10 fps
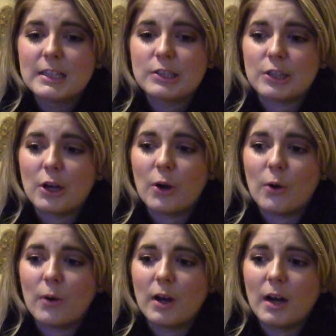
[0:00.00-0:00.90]

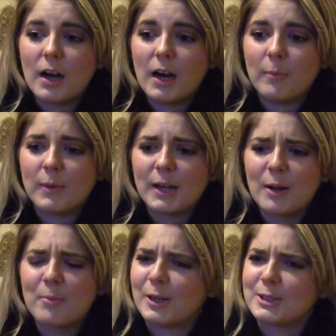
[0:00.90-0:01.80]
So it
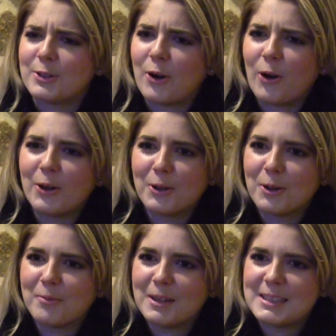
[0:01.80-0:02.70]
kind of breaks your heart a
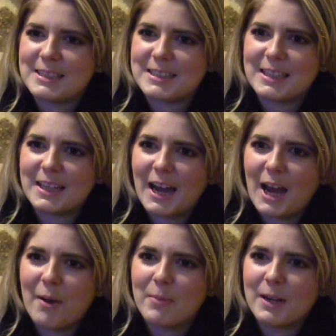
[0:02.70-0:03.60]
little bit to see that
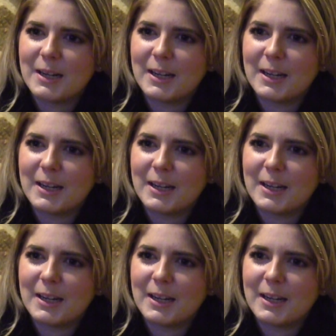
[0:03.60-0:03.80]
happen.